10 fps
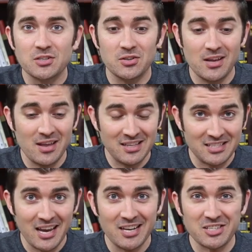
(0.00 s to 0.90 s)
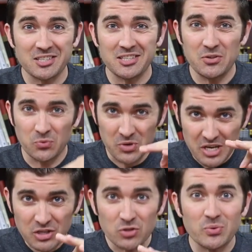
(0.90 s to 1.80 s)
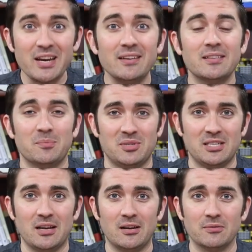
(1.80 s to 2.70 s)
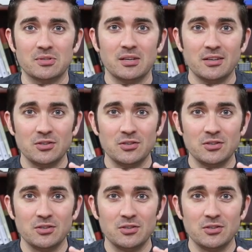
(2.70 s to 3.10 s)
so they intentionally retrained themselves